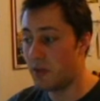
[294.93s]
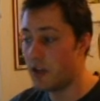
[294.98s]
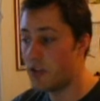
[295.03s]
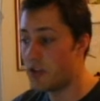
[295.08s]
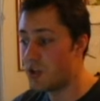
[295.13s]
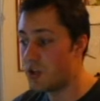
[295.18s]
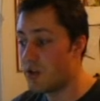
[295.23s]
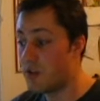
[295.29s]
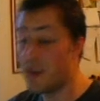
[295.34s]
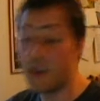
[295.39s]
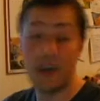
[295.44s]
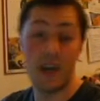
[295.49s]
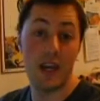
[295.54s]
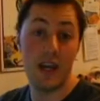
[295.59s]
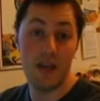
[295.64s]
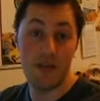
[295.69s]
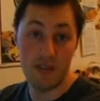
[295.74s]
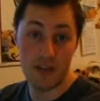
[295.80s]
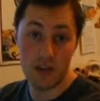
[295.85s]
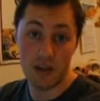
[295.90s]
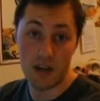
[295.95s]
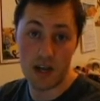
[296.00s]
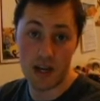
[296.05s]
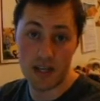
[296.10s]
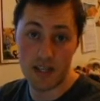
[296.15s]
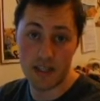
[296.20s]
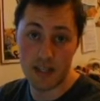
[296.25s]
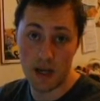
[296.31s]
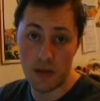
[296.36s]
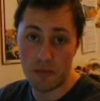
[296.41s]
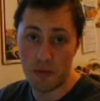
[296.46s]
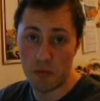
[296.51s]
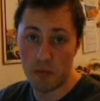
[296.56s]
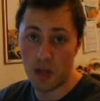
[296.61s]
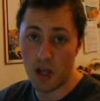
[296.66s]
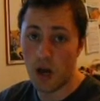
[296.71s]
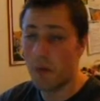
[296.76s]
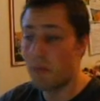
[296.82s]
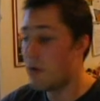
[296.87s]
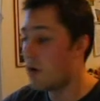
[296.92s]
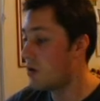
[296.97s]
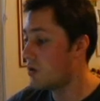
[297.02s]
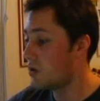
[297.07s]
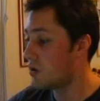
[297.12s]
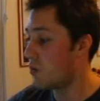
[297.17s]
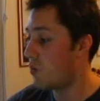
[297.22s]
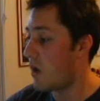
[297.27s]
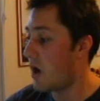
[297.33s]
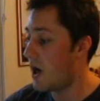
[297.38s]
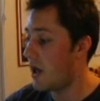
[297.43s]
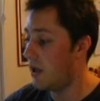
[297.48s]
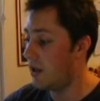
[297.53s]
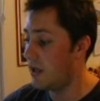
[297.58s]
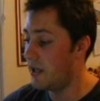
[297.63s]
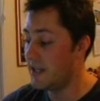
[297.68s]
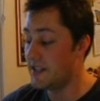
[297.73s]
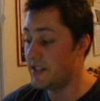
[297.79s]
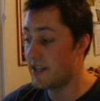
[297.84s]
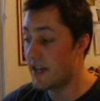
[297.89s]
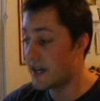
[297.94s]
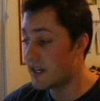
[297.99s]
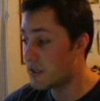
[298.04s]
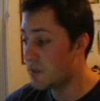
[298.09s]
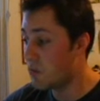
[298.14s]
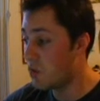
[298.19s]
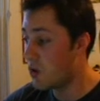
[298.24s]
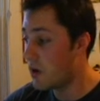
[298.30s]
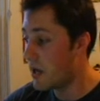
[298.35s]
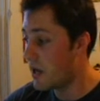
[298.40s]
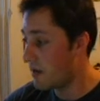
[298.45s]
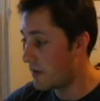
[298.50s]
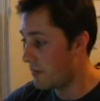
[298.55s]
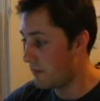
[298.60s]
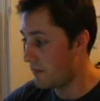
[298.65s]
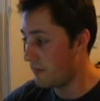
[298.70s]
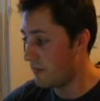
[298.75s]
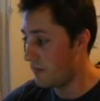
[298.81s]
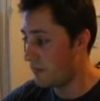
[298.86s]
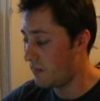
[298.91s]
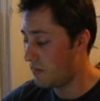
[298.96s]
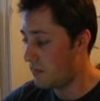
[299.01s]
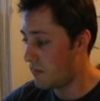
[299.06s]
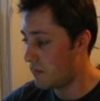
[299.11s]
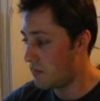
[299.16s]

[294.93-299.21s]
I publish. They can even set up the blog post while it's exporting.